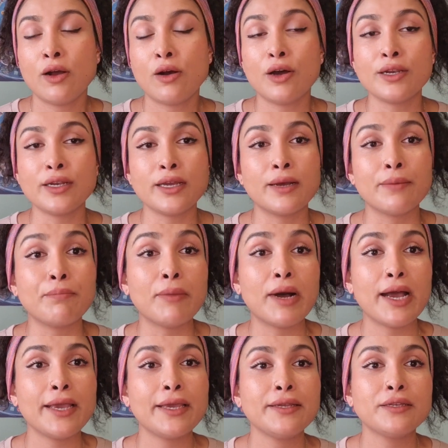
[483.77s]
on a
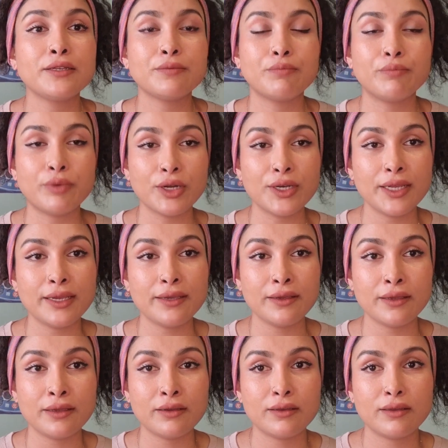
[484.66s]
mind,
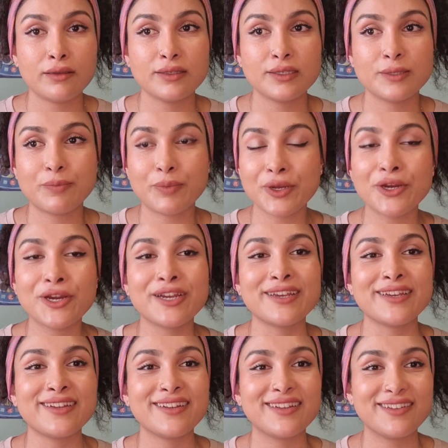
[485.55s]
body,
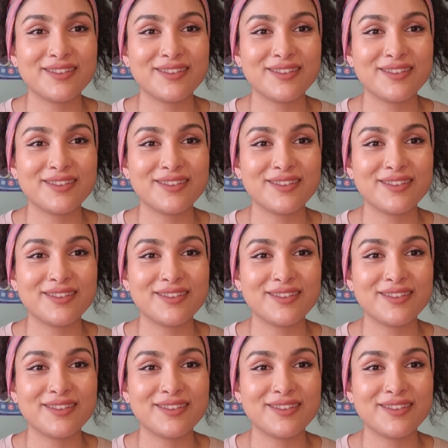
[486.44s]
spirit,